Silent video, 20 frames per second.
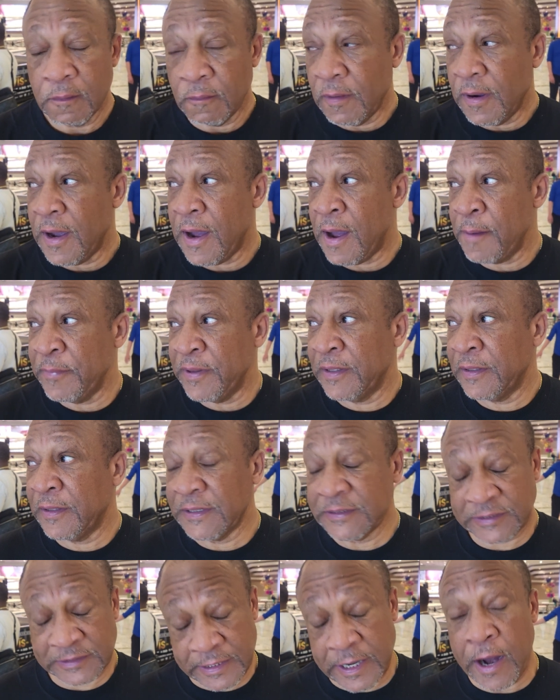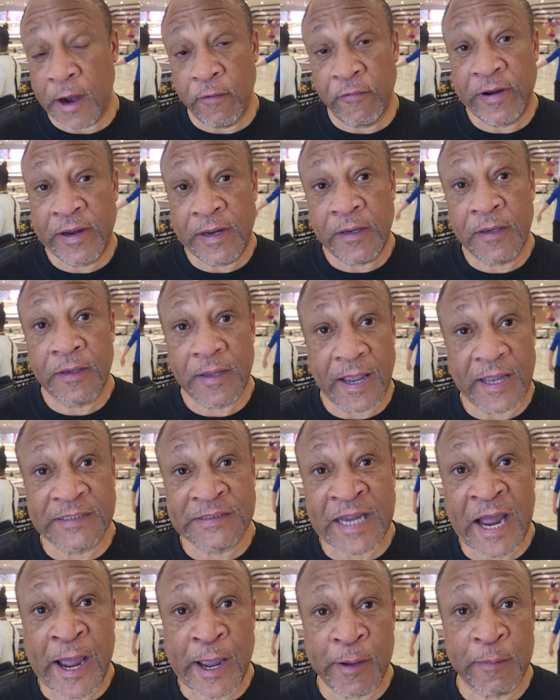Well, I mean, it's scary
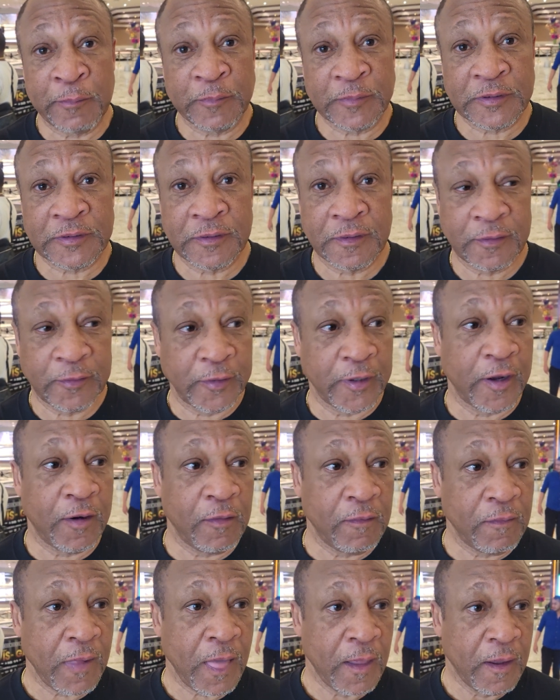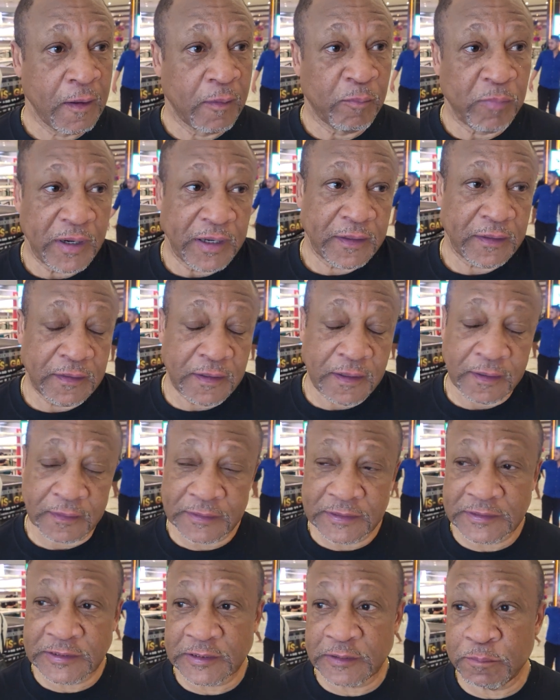at times, you know. But
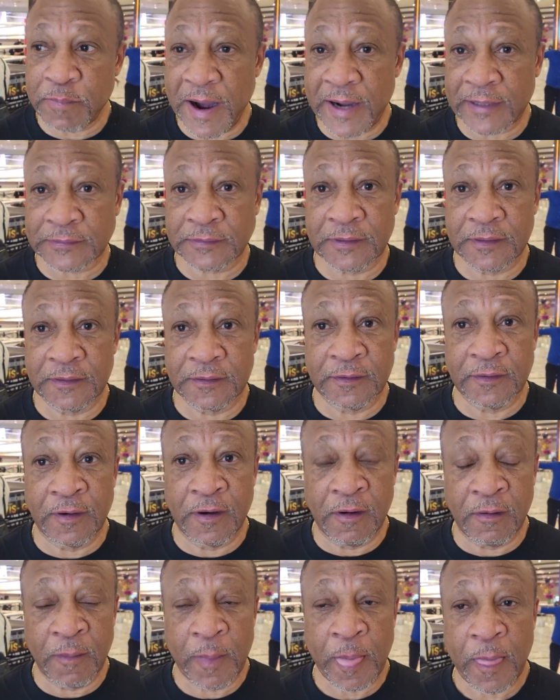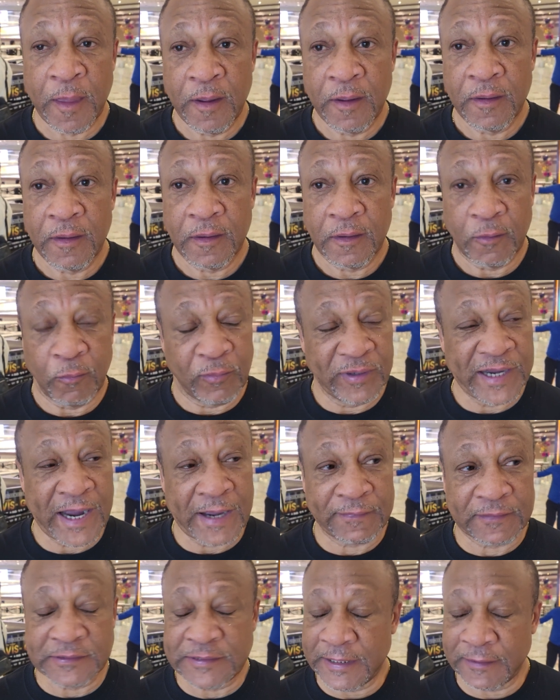look, this is boxing, you know. We
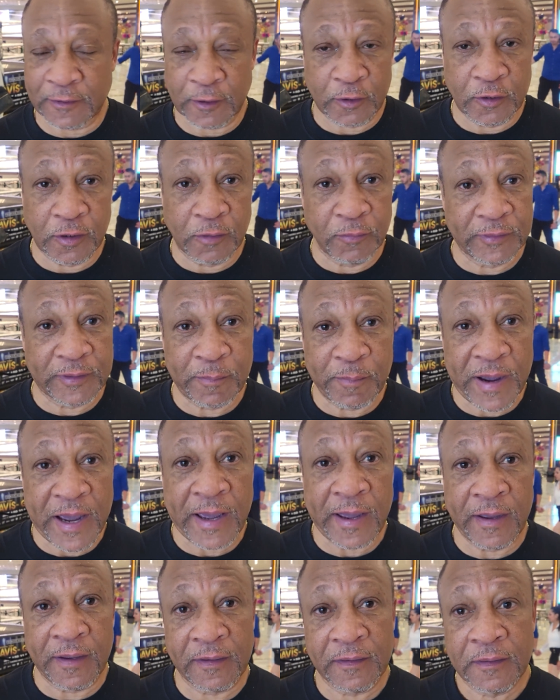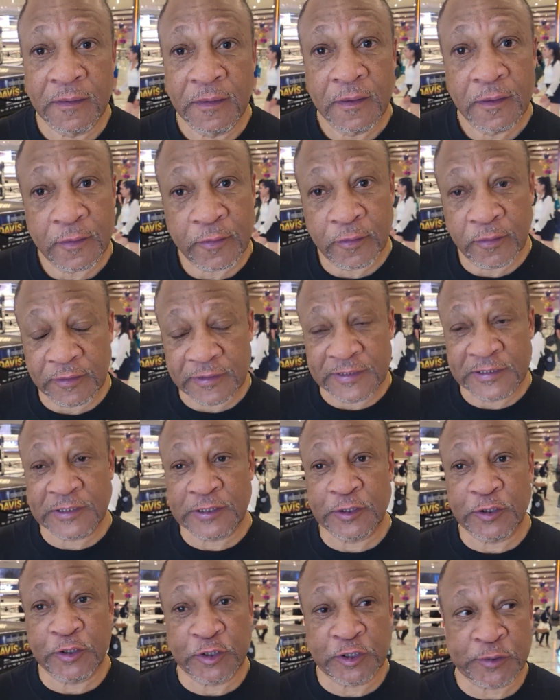have to take the good with the bad. You know,
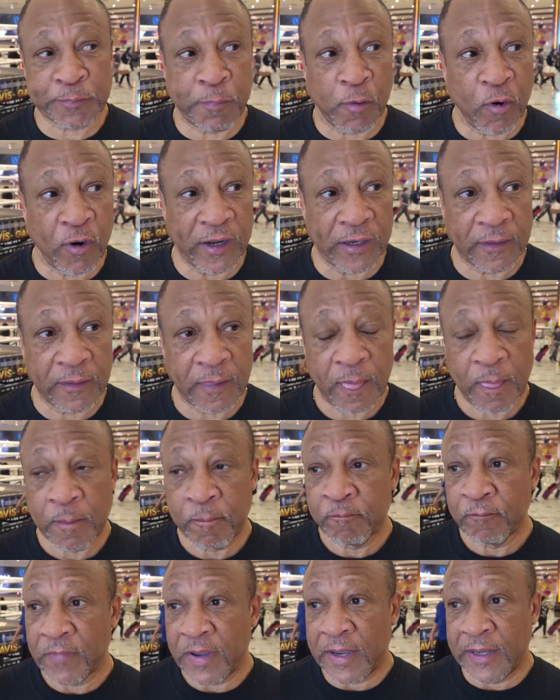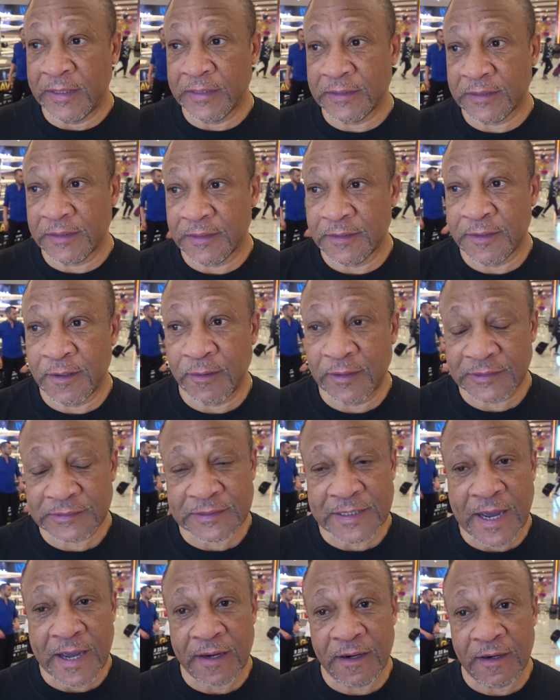this is a sport. And,
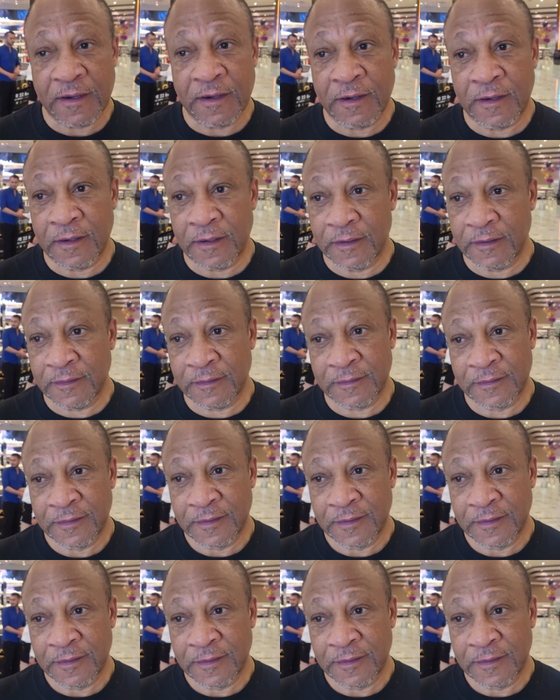it's not a